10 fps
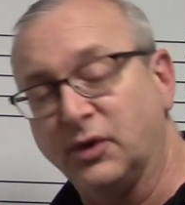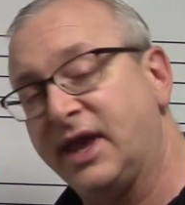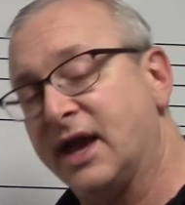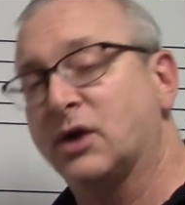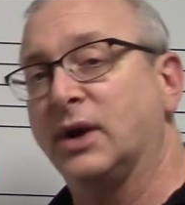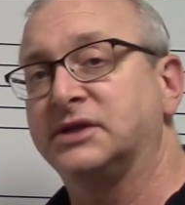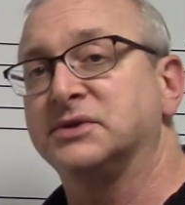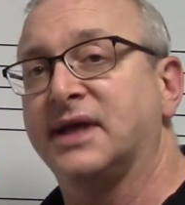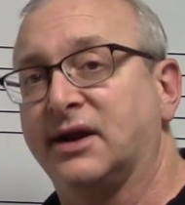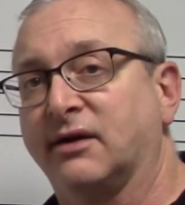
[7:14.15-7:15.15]
We can't quite do
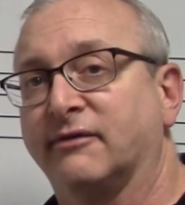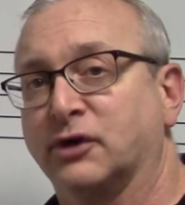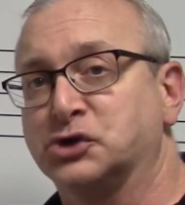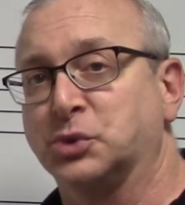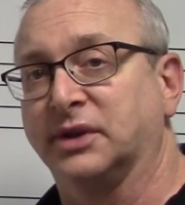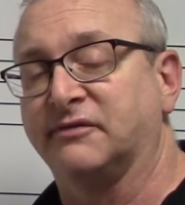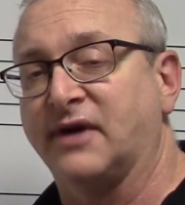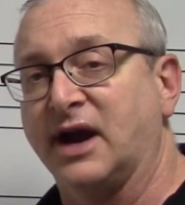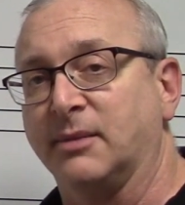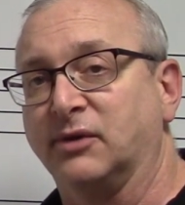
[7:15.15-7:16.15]
that in our virtual
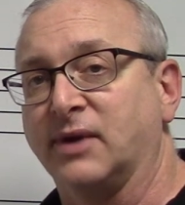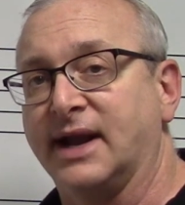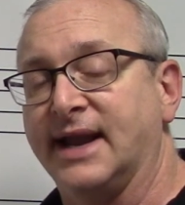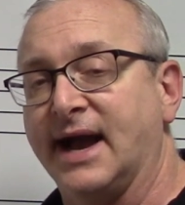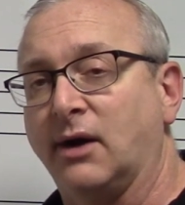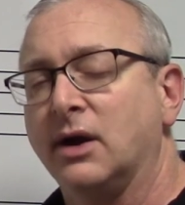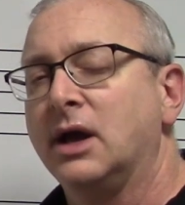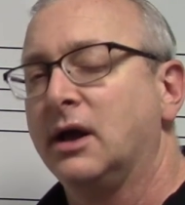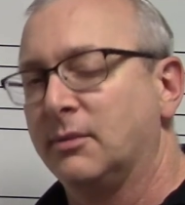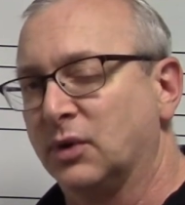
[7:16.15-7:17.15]
environment right now,
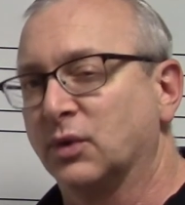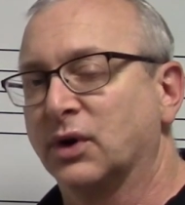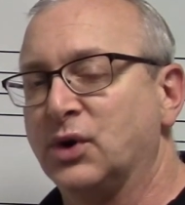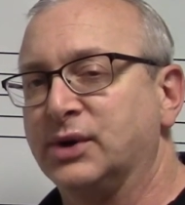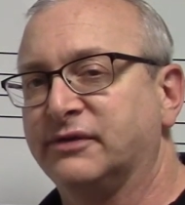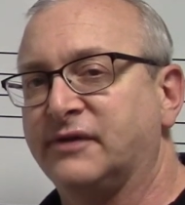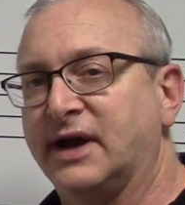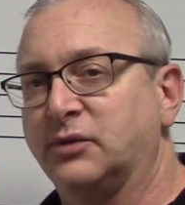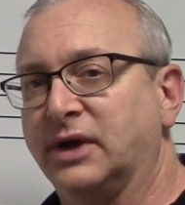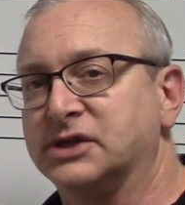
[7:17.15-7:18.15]
but we're going to find
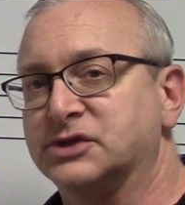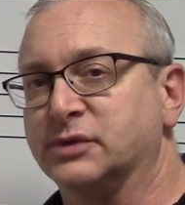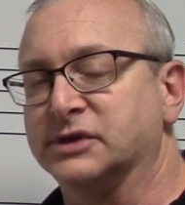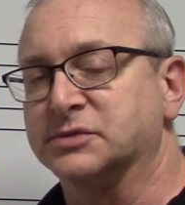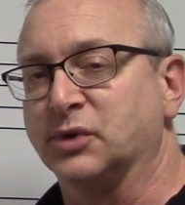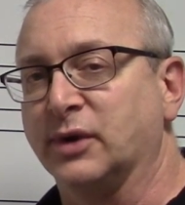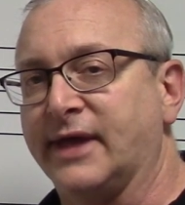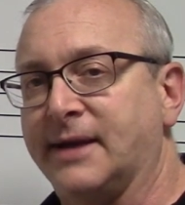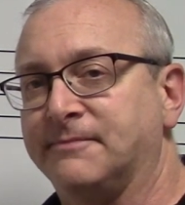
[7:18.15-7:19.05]
ways to explore that.